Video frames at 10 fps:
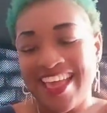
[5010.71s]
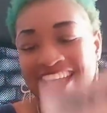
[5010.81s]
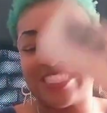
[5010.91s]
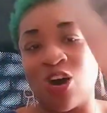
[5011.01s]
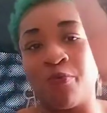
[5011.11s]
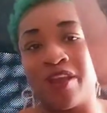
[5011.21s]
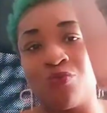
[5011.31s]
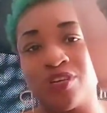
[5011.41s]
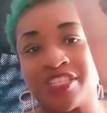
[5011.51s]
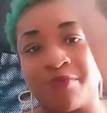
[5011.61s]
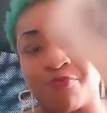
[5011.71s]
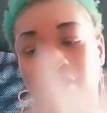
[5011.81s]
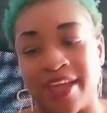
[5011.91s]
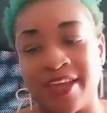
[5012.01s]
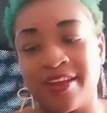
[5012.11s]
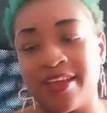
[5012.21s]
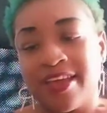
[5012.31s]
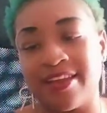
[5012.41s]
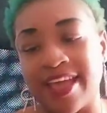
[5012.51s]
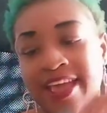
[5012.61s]
He's hoping and wishing and praying
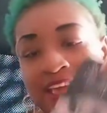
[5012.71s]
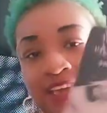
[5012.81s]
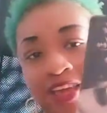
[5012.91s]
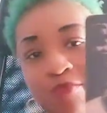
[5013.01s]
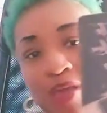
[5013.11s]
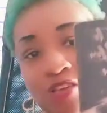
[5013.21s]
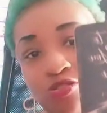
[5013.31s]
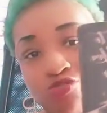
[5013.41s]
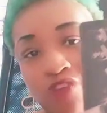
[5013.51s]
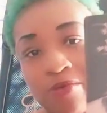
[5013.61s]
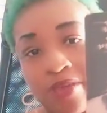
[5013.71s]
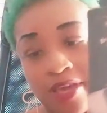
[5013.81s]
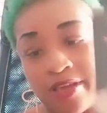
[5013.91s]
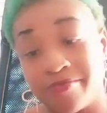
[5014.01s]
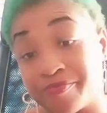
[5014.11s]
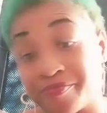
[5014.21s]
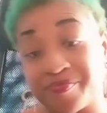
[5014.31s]
that he can make you scream again.